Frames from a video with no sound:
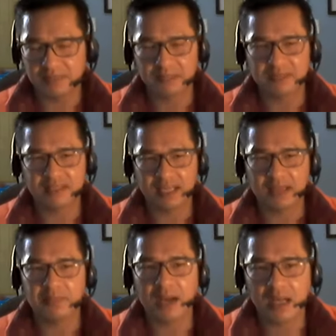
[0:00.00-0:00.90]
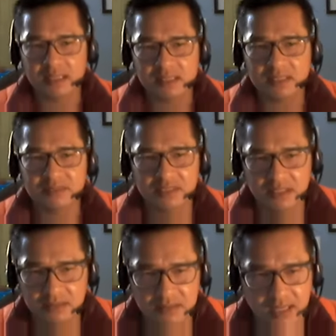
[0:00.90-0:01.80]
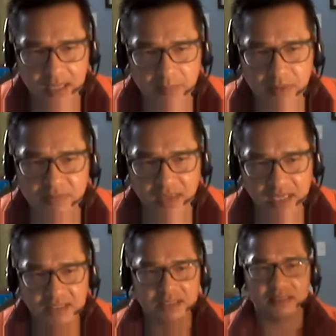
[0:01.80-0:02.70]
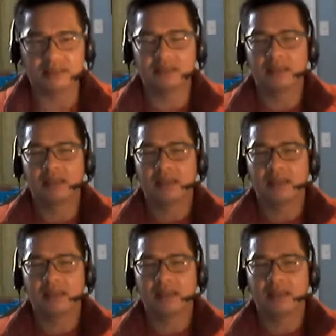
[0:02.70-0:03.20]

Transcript: Let me say a positive stereotype of Asians